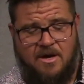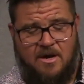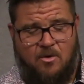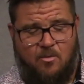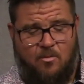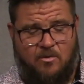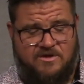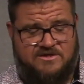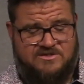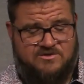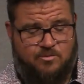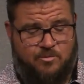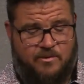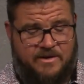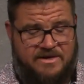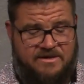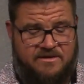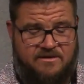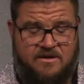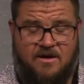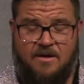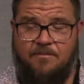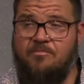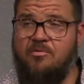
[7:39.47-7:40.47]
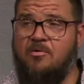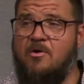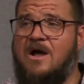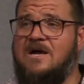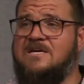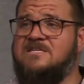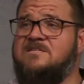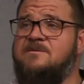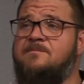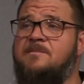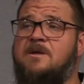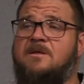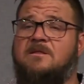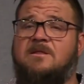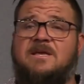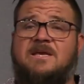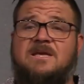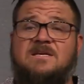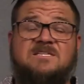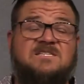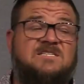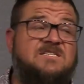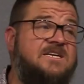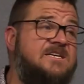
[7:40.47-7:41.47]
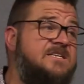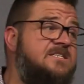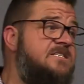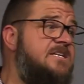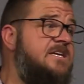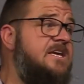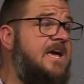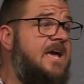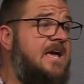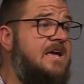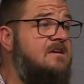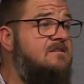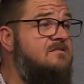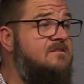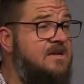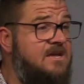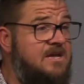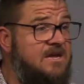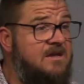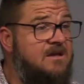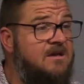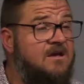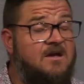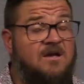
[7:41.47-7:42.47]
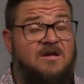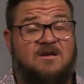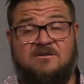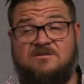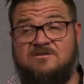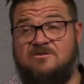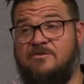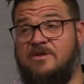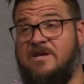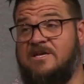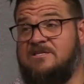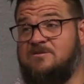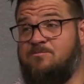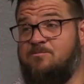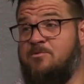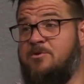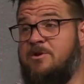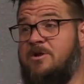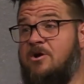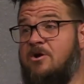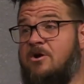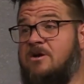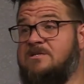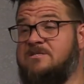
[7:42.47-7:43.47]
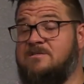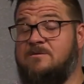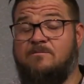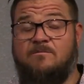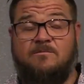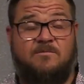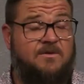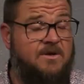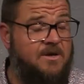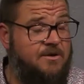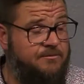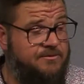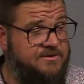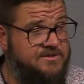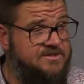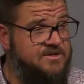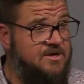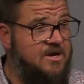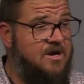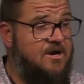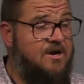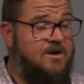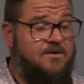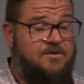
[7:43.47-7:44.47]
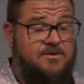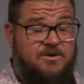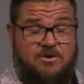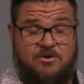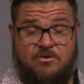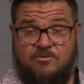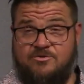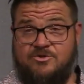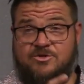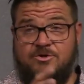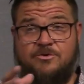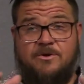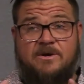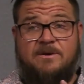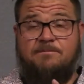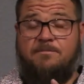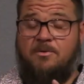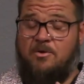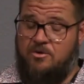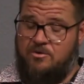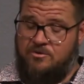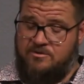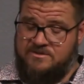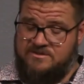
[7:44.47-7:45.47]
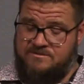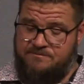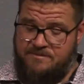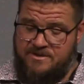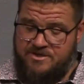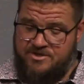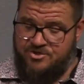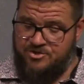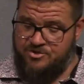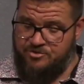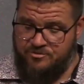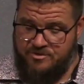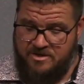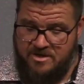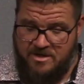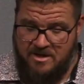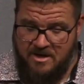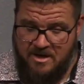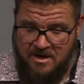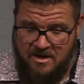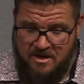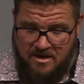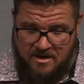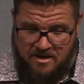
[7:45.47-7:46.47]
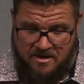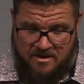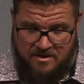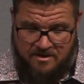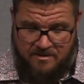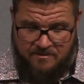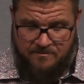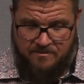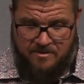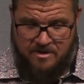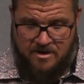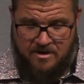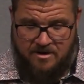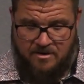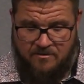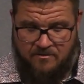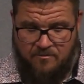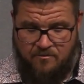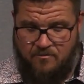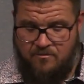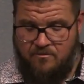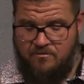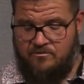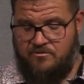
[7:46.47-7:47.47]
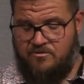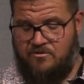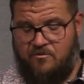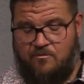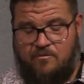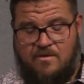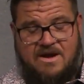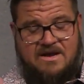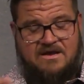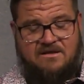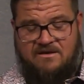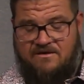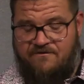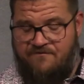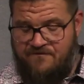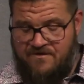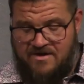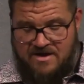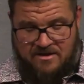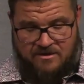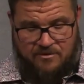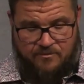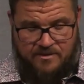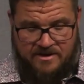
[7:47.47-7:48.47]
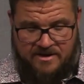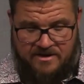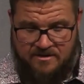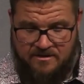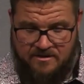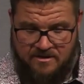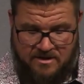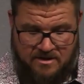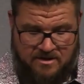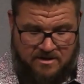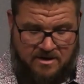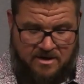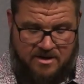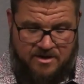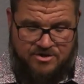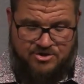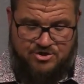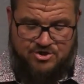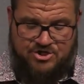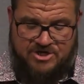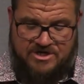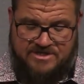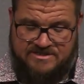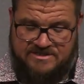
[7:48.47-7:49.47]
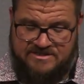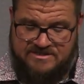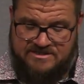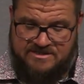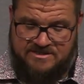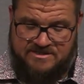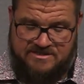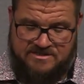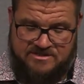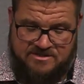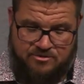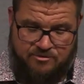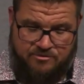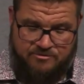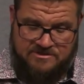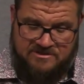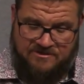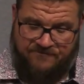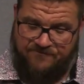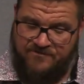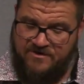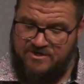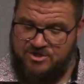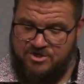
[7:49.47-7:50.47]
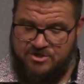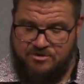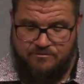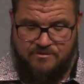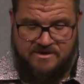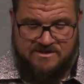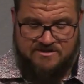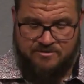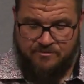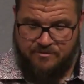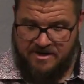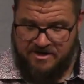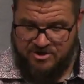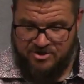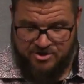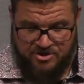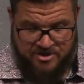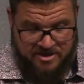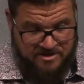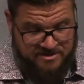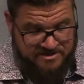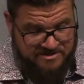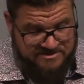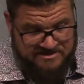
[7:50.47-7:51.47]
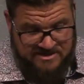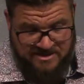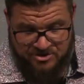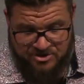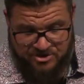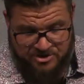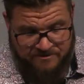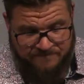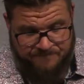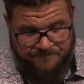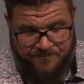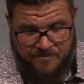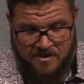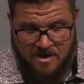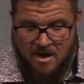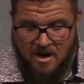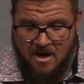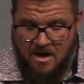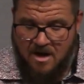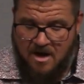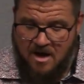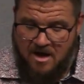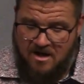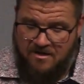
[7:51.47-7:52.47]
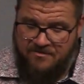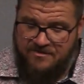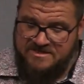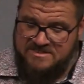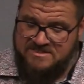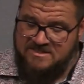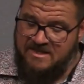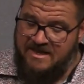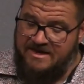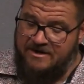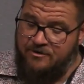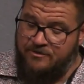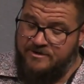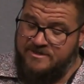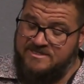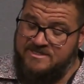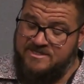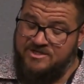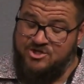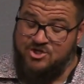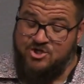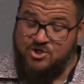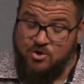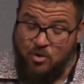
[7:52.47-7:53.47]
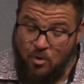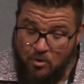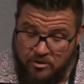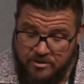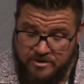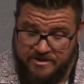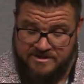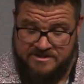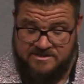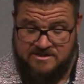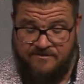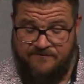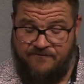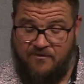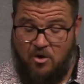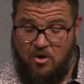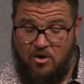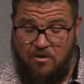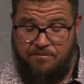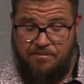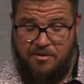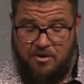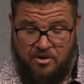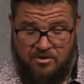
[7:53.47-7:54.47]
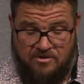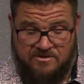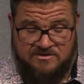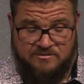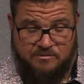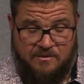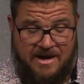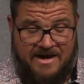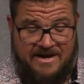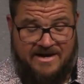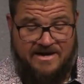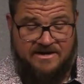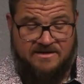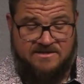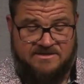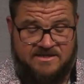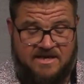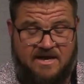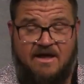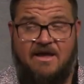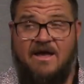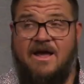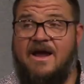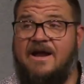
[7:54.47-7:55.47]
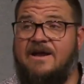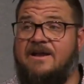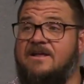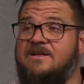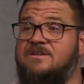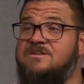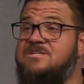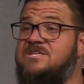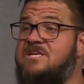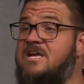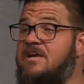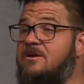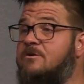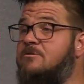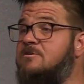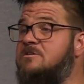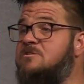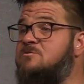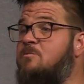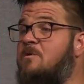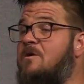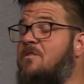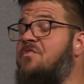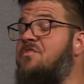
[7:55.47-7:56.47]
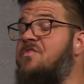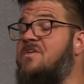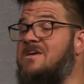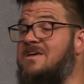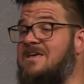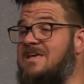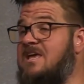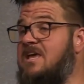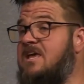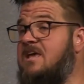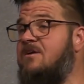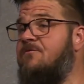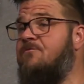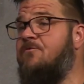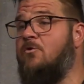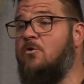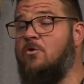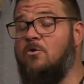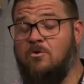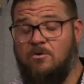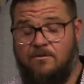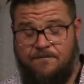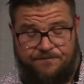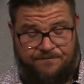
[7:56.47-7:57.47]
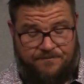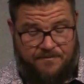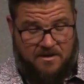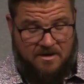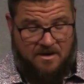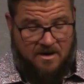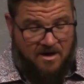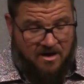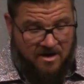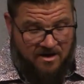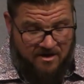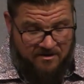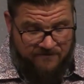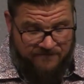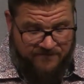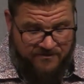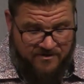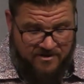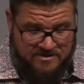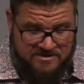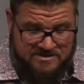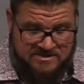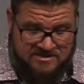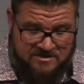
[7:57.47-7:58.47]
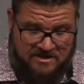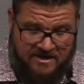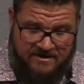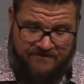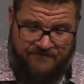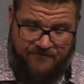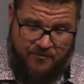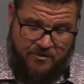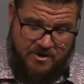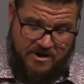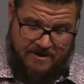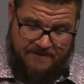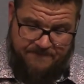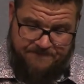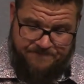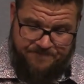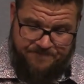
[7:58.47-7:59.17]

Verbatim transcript: was written approximately 60 AD, so that's pretty awesome. It was, uh, you know, during Paul's ministry, um, uh, directly following uh, Jesus' crucifixion, resurrection, and ascension. Uh, this letter is the shortest of all Paul's writings, and it deals with the evil of slavery.